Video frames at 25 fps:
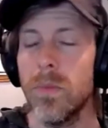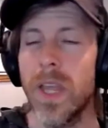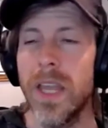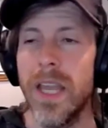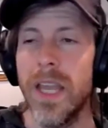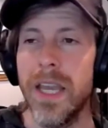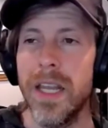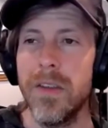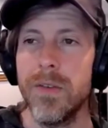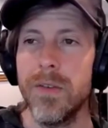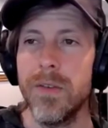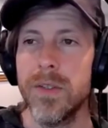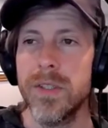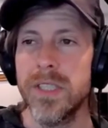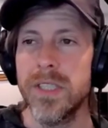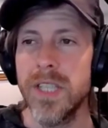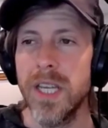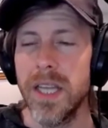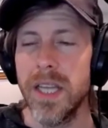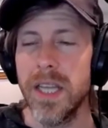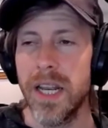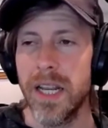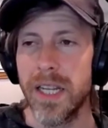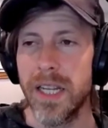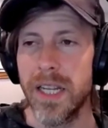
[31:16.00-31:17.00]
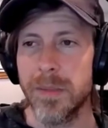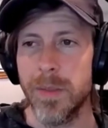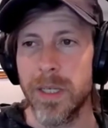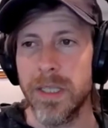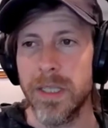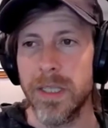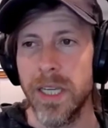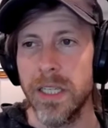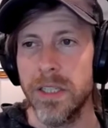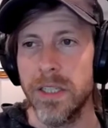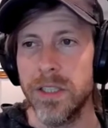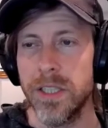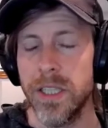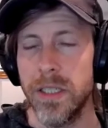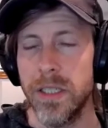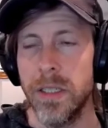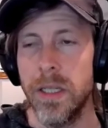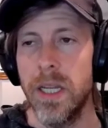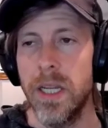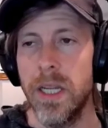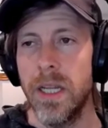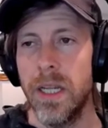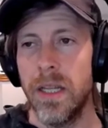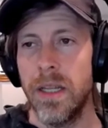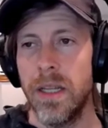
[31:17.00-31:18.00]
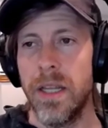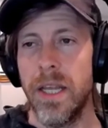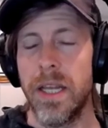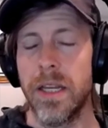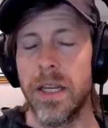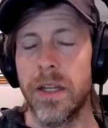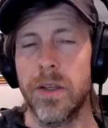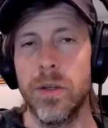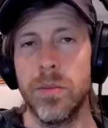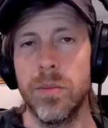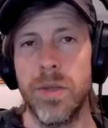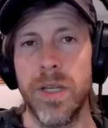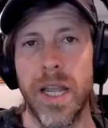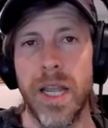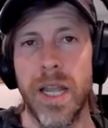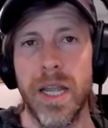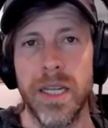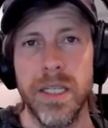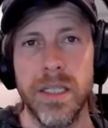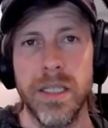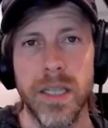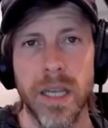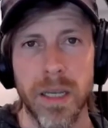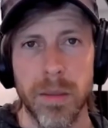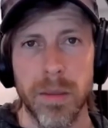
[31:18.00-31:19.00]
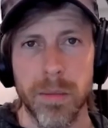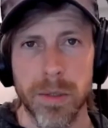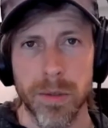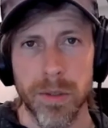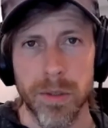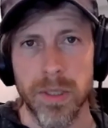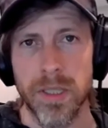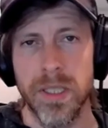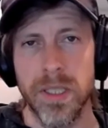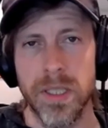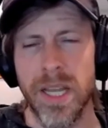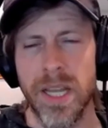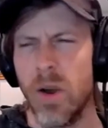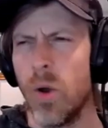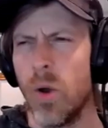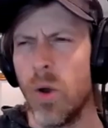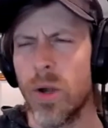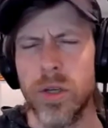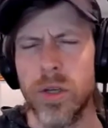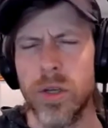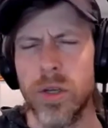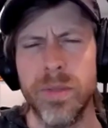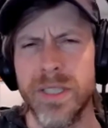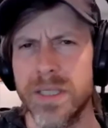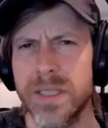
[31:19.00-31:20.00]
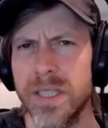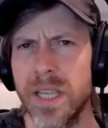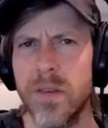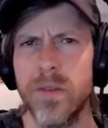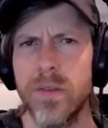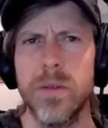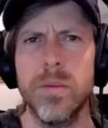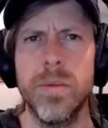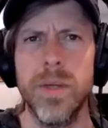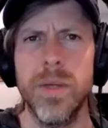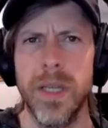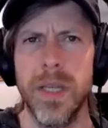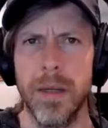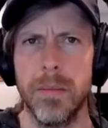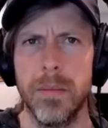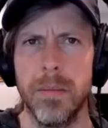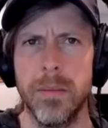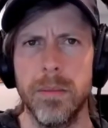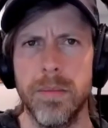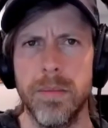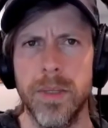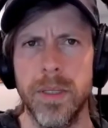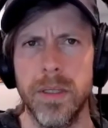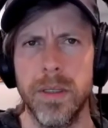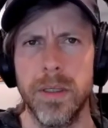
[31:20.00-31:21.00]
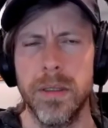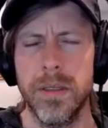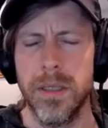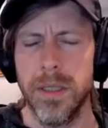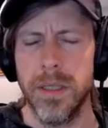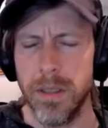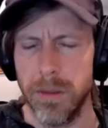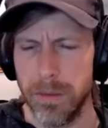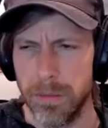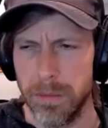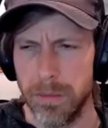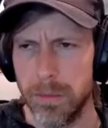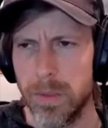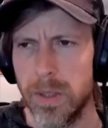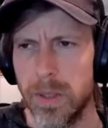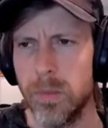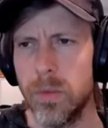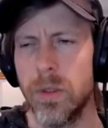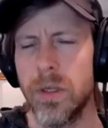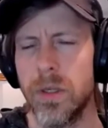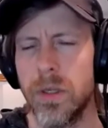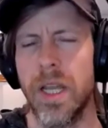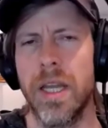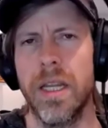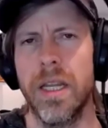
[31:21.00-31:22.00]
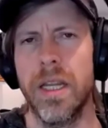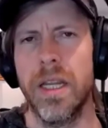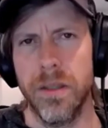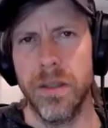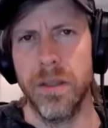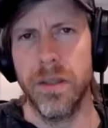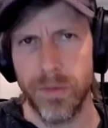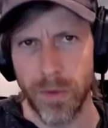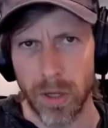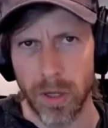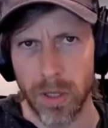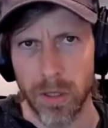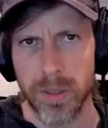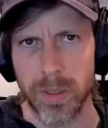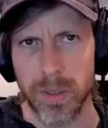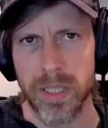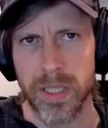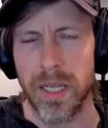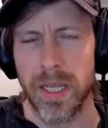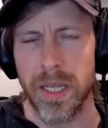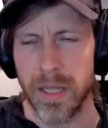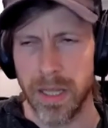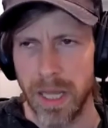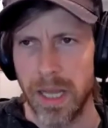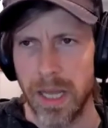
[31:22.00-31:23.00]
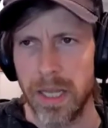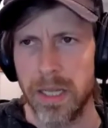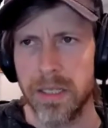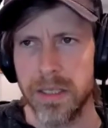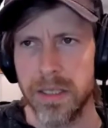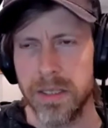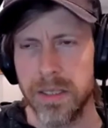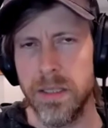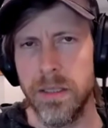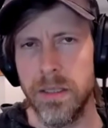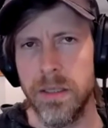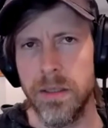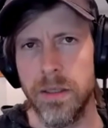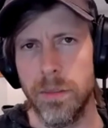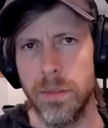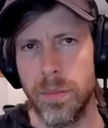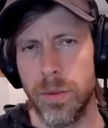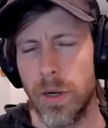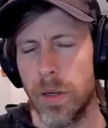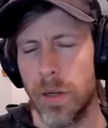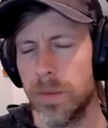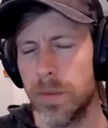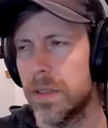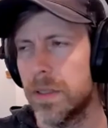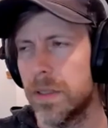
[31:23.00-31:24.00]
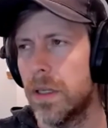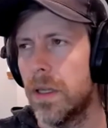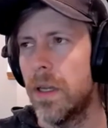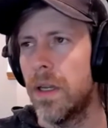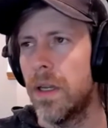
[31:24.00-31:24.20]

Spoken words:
And if you set that expectation that it could be any time during the day, it could be 7 p.m., but we will get it the following day. That is the promise.